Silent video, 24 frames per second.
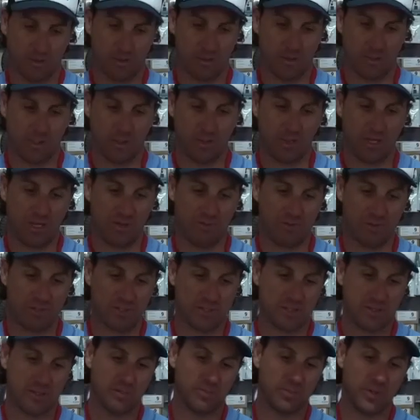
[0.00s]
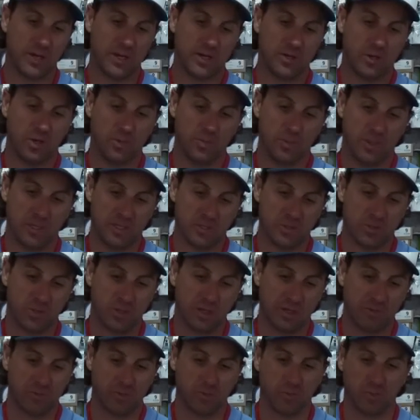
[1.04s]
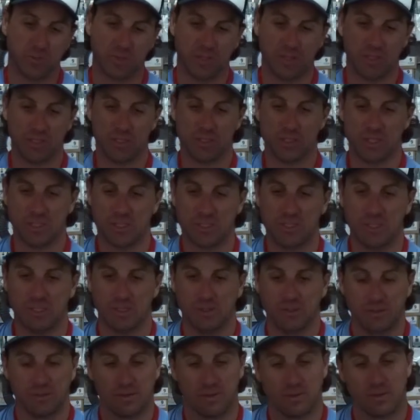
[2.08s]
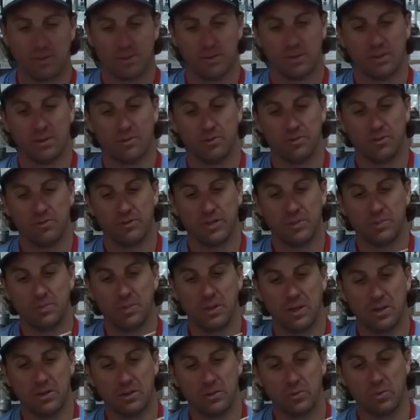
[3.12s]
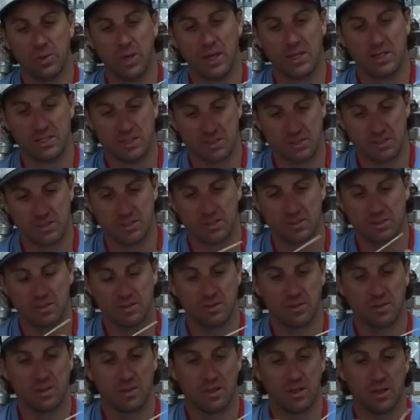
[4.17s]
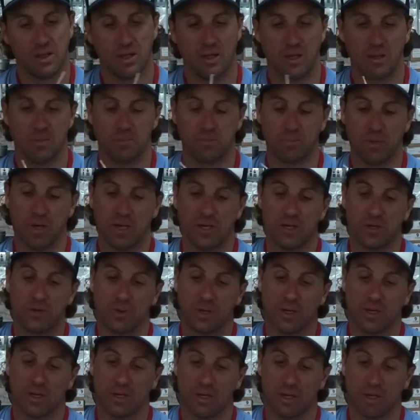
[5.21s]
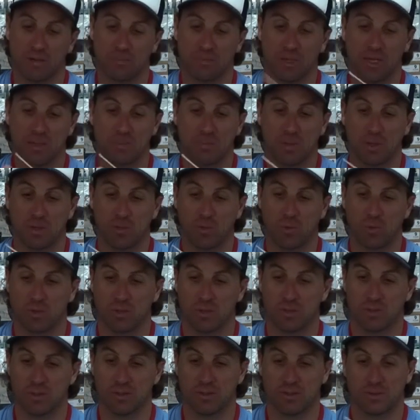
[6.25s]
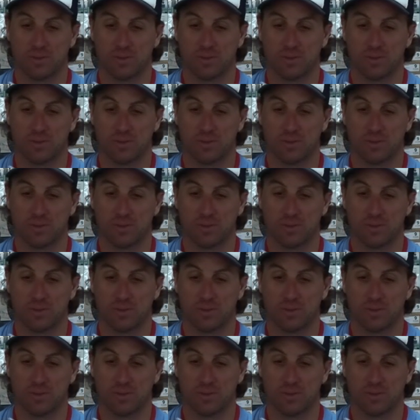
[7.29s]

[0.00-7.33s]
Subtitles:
And there you have it, a braided loop that's strong enough to pull any GT. 50-pound waxed braided running line made by Cortland.